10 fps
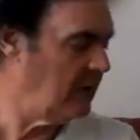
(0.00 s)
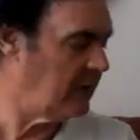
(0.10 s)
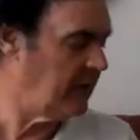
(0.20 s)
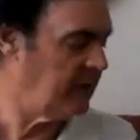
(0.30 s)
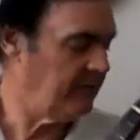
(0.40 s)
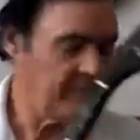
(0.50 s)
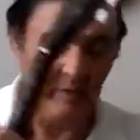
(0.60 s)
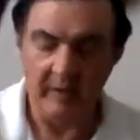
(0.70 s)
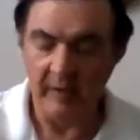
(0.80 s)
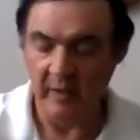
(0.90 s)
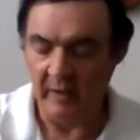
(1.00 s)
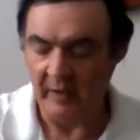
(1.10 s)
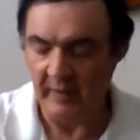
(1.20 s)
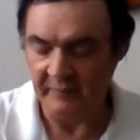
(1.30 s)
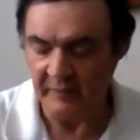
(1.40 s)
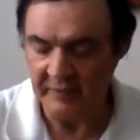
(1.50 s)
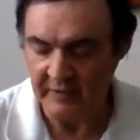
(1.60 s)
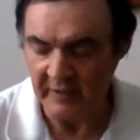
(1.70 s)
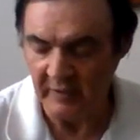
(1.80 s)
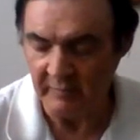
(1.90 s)
Okay, that fits
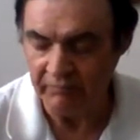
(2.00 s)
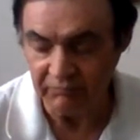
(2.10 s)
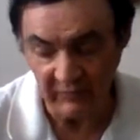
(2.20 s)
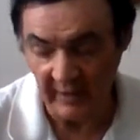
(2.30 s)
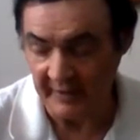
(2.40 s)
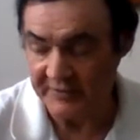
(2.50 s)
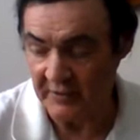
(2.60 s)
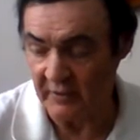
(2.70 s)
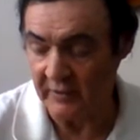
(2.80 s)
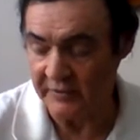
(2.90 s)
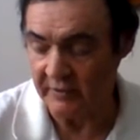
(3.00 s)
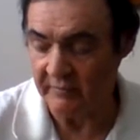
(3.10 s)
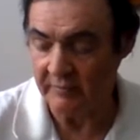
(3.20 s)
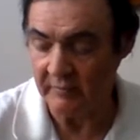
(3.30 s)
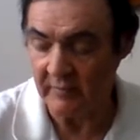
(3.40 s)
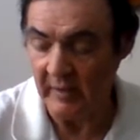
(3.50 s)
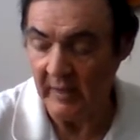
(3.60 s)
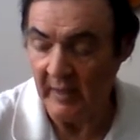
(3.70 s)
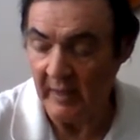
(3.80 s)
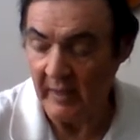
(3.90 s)
in on a lot of songs and
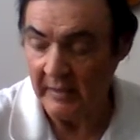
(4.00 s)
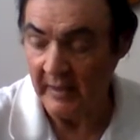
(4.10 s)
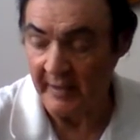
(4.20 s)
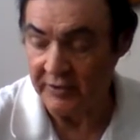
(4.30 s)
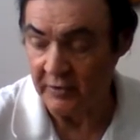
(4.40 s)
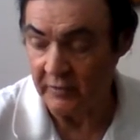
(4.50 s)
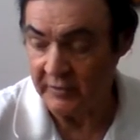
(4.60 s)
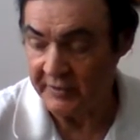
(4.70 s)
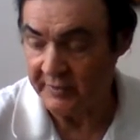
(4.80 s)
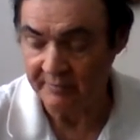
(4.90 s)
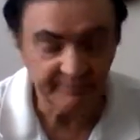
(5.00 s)
a lot of tunes.